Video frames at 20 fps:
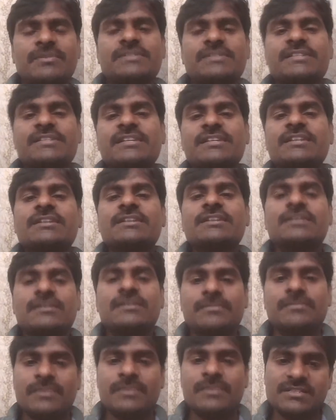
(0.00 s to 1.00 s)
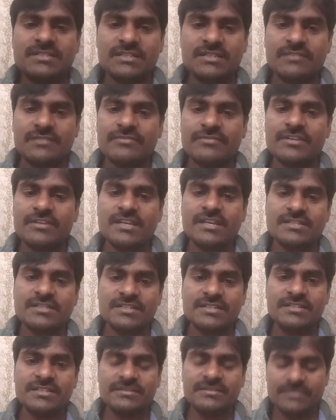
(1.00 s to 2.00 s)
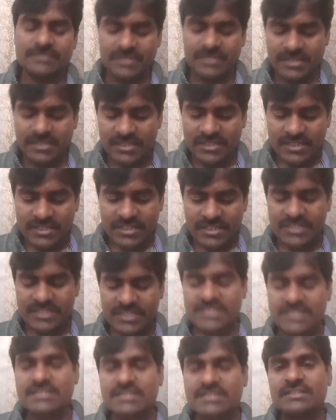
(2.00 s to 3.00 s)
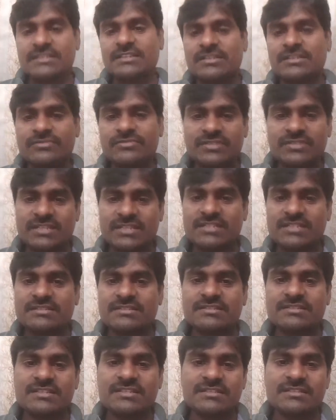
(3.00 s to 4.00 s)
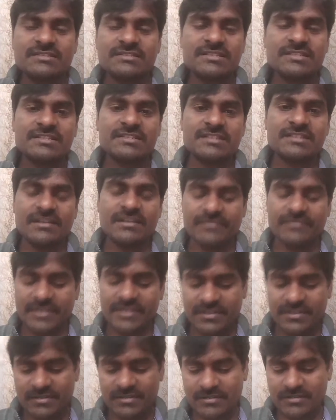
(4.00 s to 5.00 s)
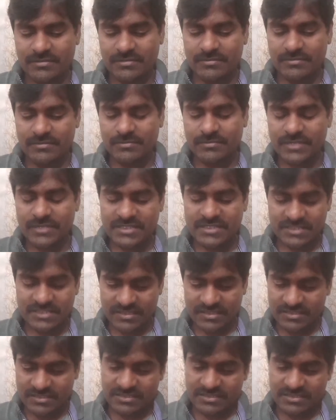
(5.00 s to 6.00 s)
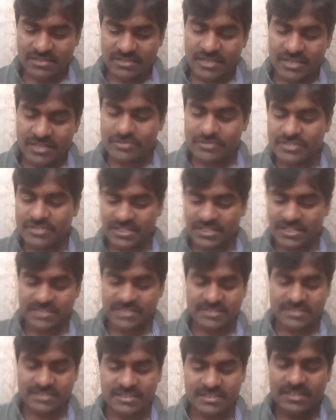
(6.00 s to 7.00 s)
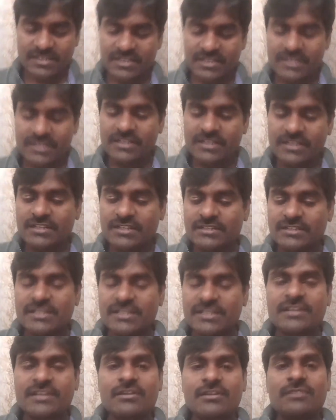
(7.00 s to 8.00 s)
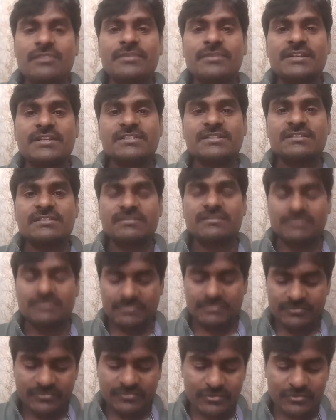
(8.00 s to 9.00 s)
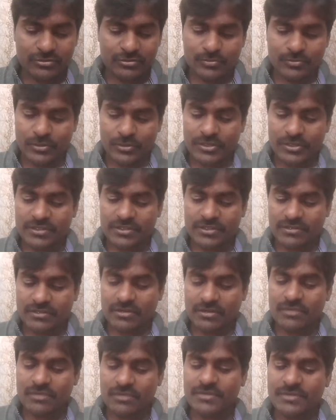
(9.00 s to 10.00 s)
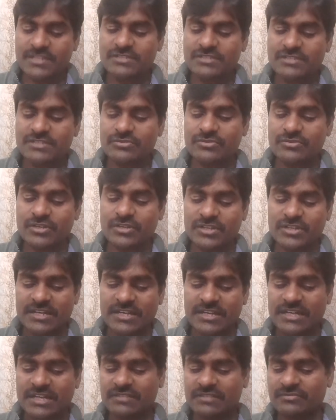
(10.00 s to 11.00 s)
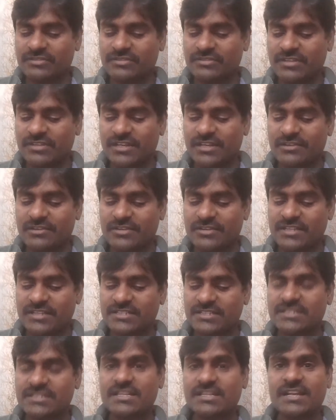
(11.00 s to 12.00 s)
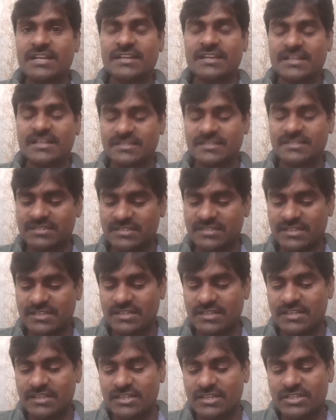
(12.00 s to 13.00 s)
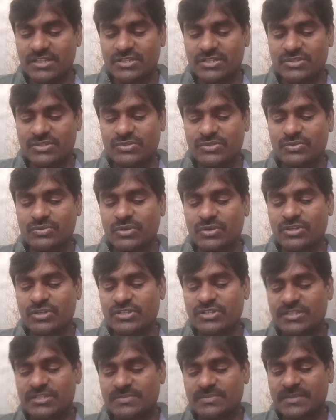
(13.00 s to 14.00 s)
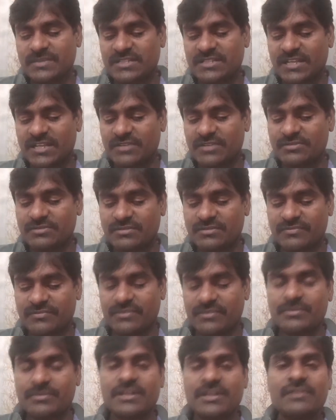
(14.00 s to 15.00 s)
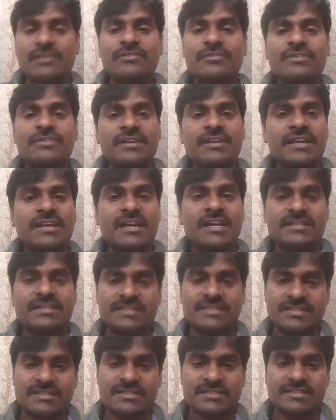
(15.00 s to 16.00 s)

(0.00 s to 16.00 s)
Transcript: zinc plus sulfuric acid, it is gives rest zinc sulfate plus hydrogen gas. Then non-metals, fourth point, non-metals do not react with the dilute acids and hence do not displace hydrogen from dilute acids.